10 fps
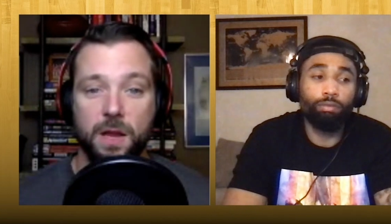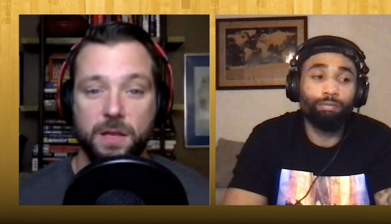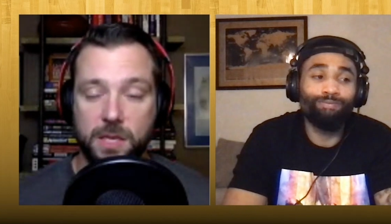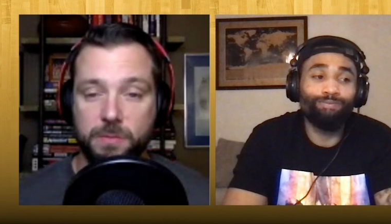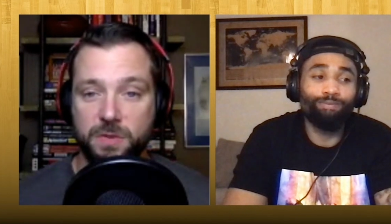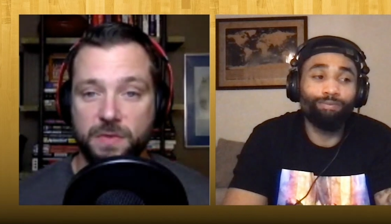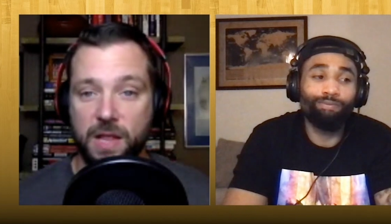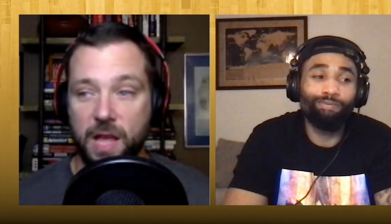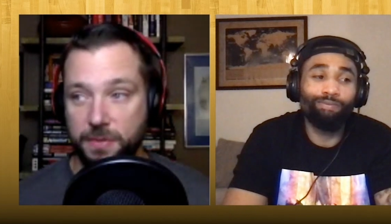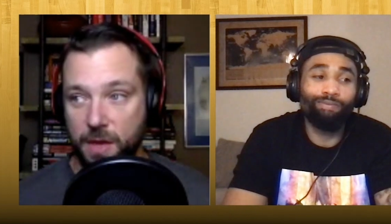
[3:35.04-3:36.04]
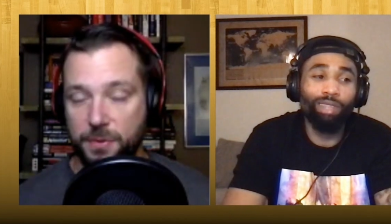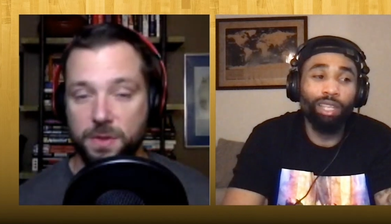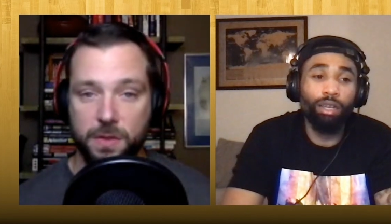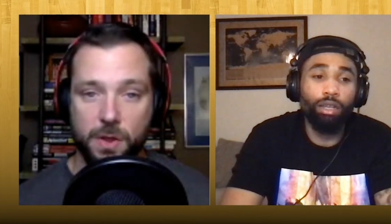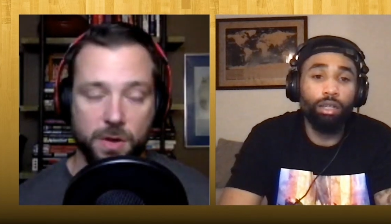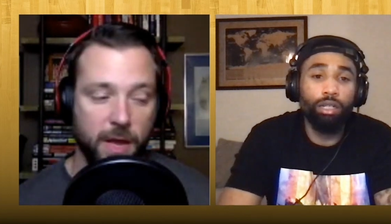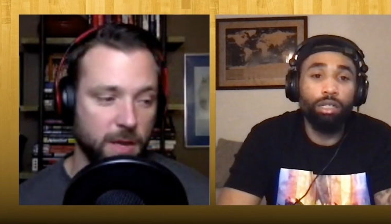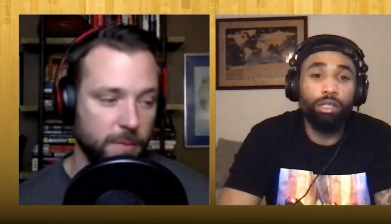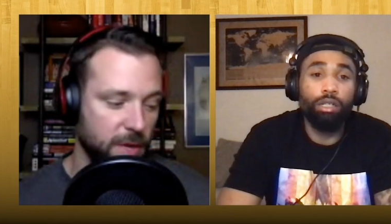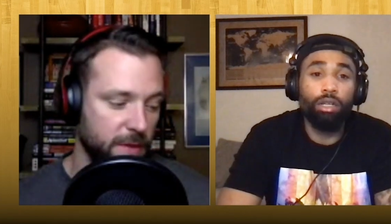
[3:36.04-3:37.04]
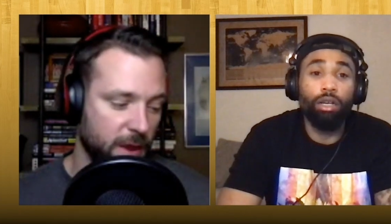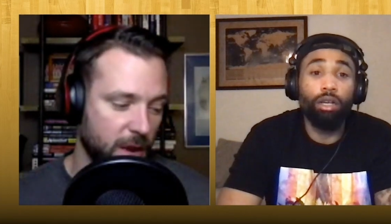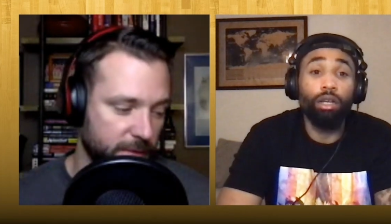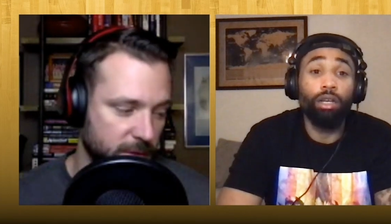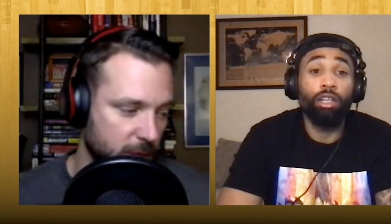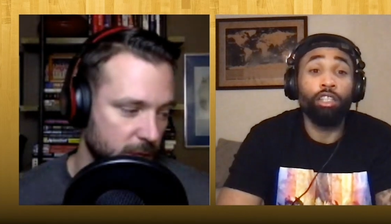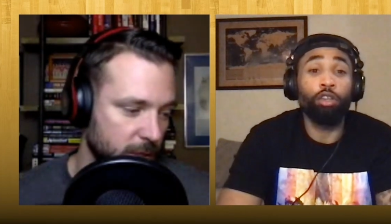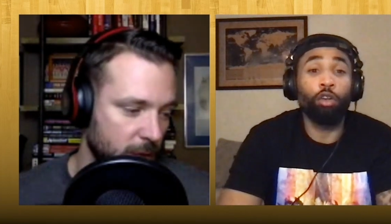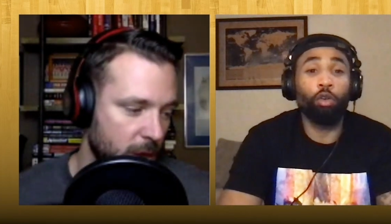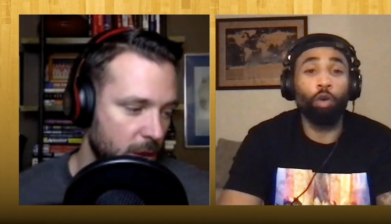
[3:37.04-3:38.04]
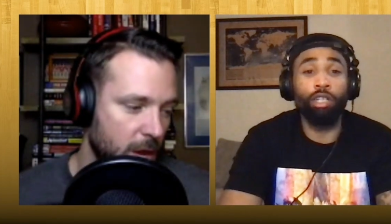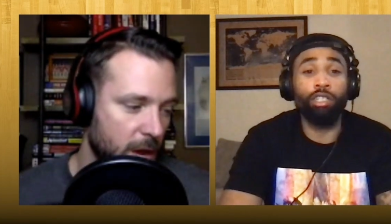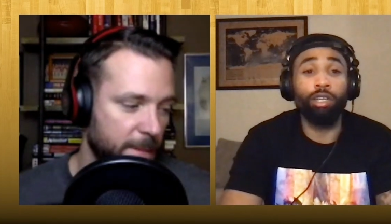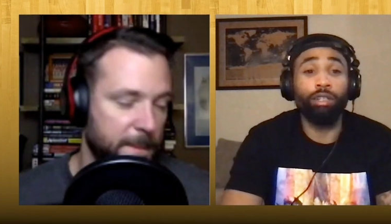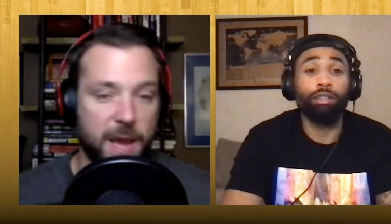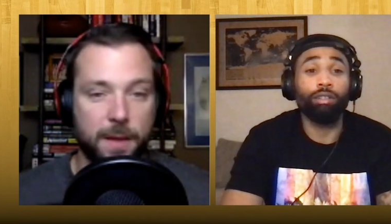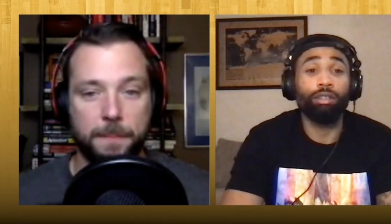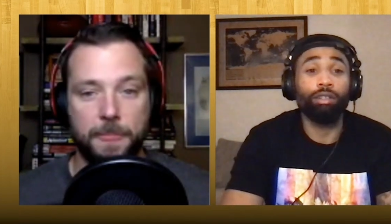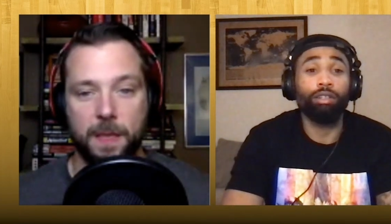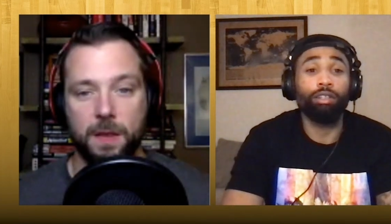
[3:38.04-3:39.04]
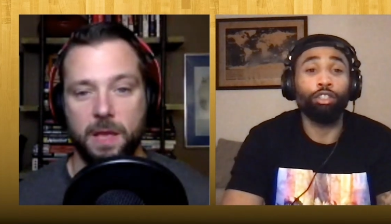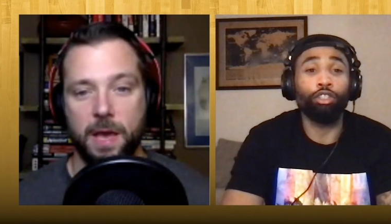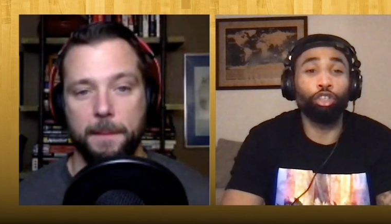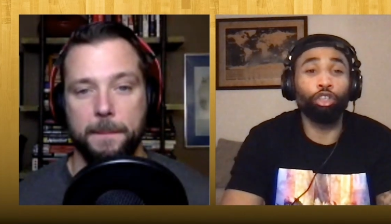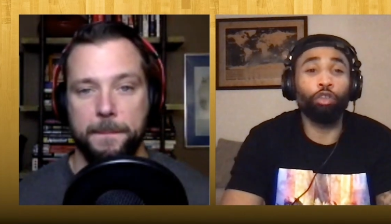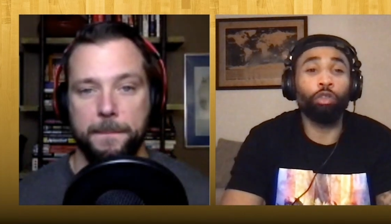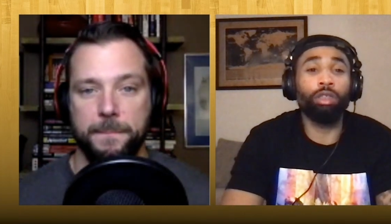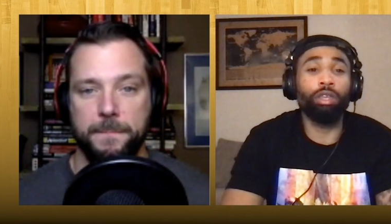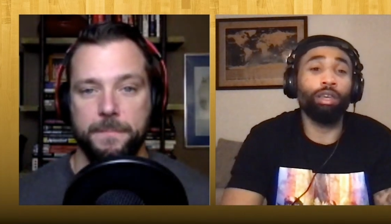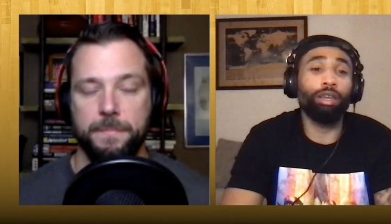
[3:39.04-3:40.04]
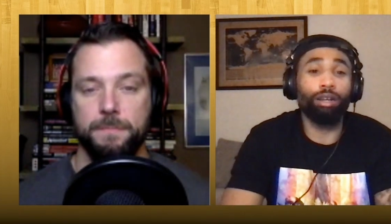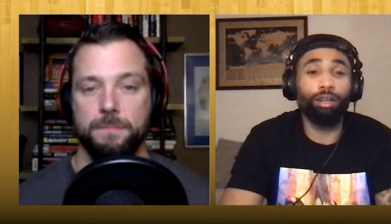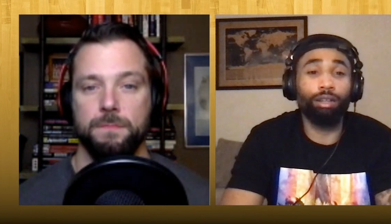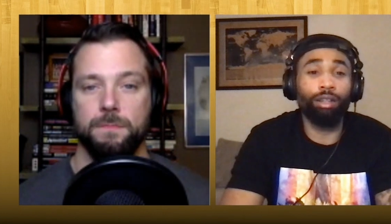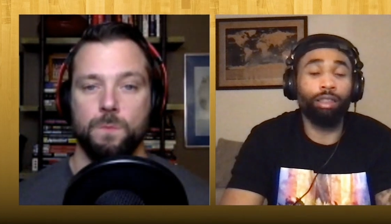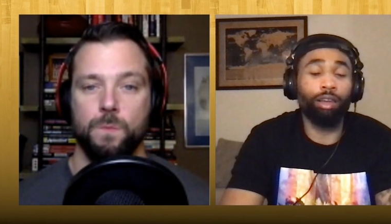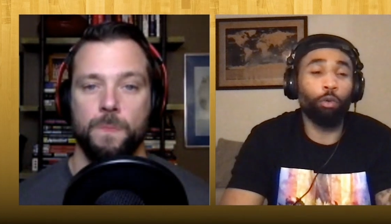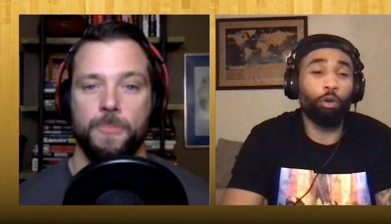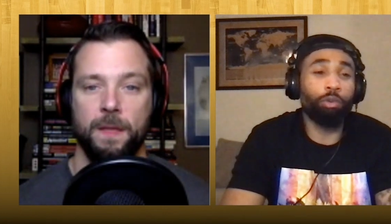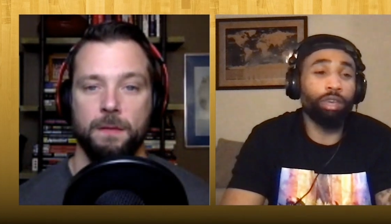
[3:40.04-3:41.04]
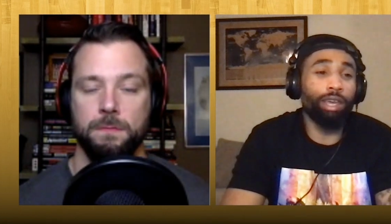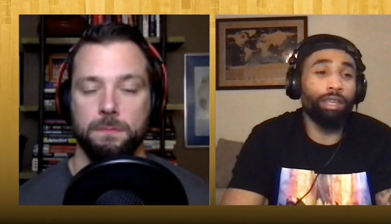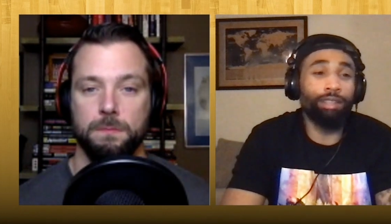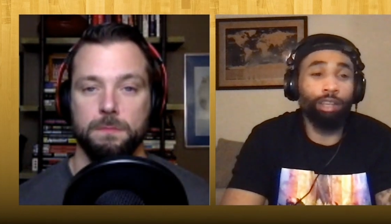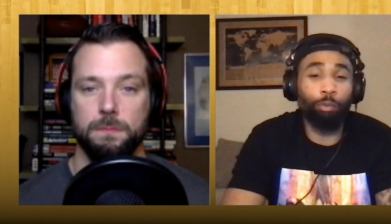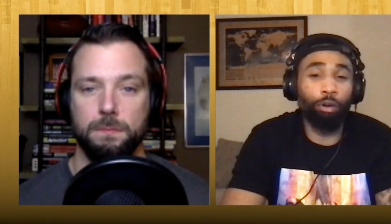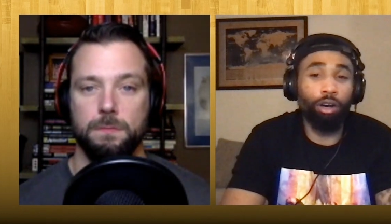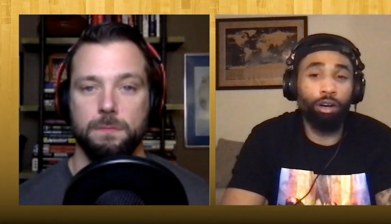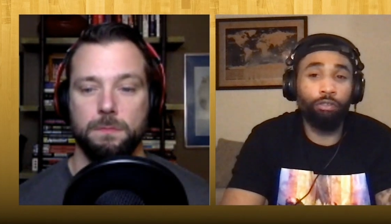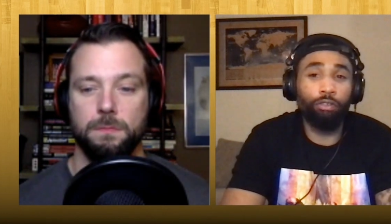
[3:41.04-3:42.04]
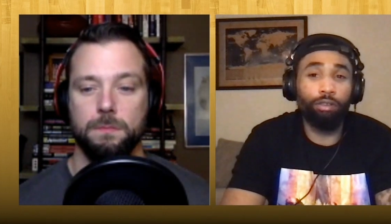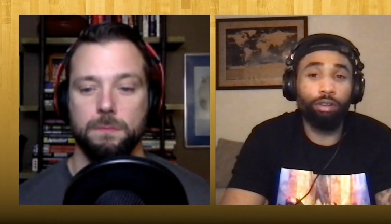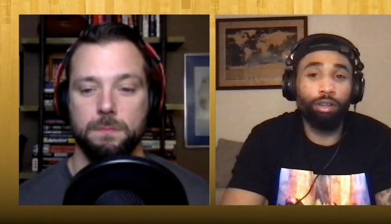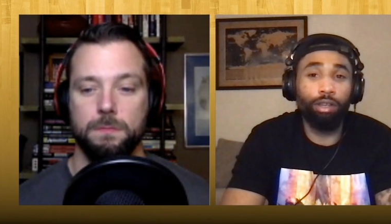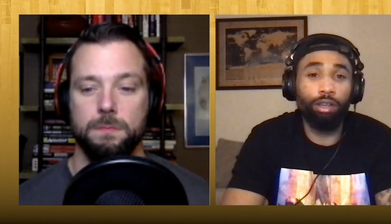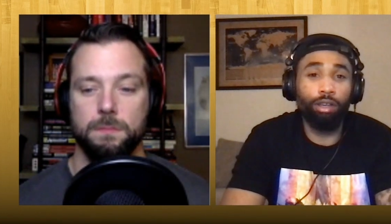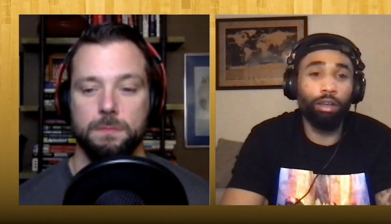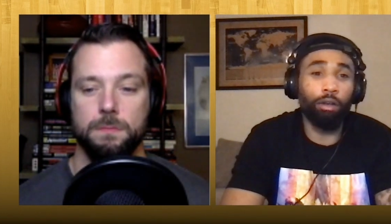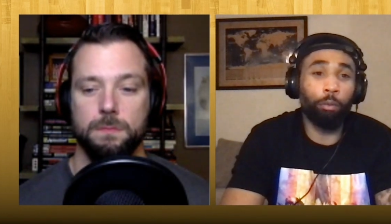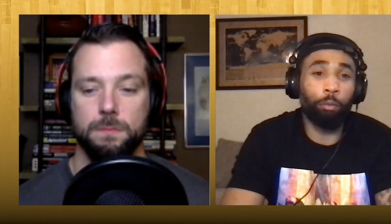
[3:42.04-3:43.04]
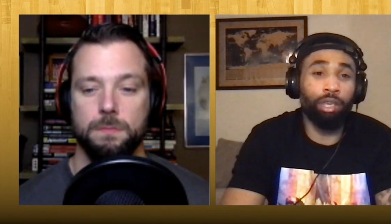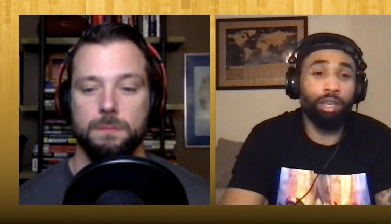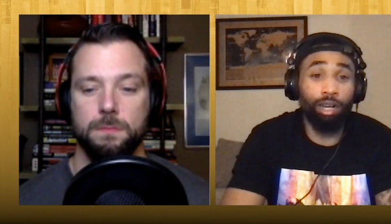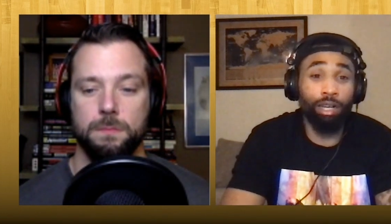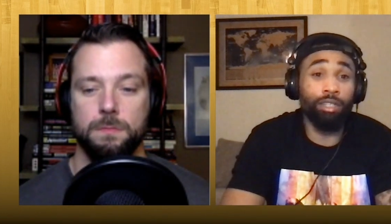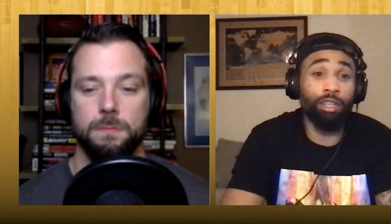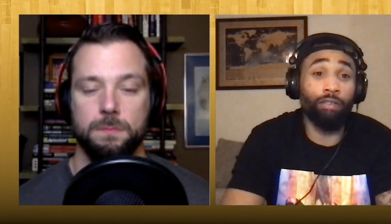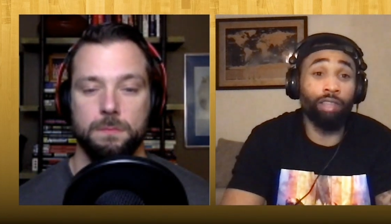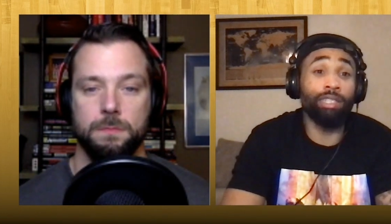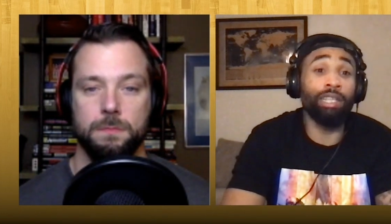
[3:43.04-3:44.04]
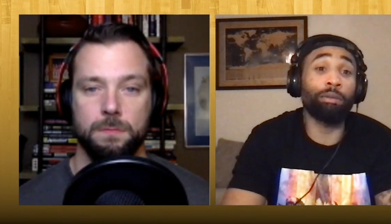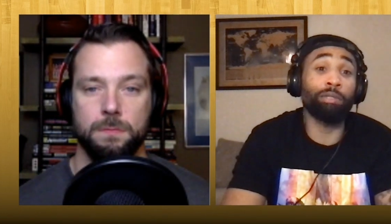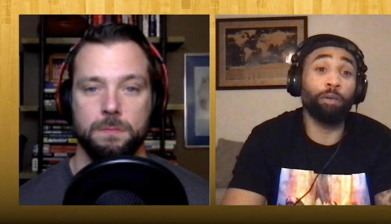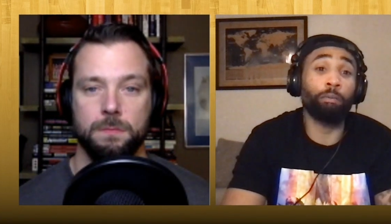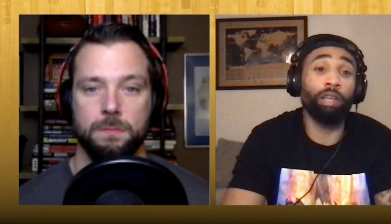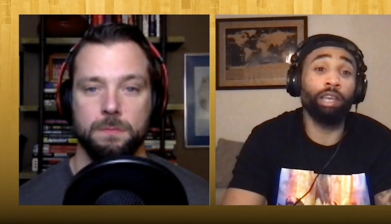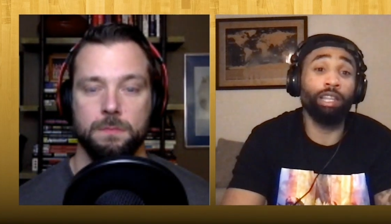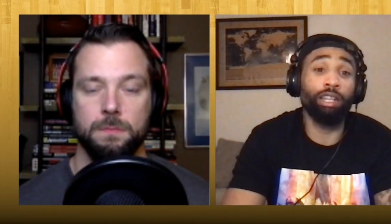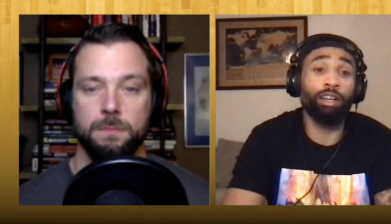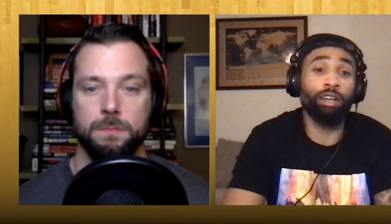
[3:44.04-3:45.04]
Speaker 1: like teams of that. I, I think that they're going to end up being in that conversation. Question: um, yeah, yeah. Do
Speaker 2: you think there will be a dip off because of the teams they're playing in their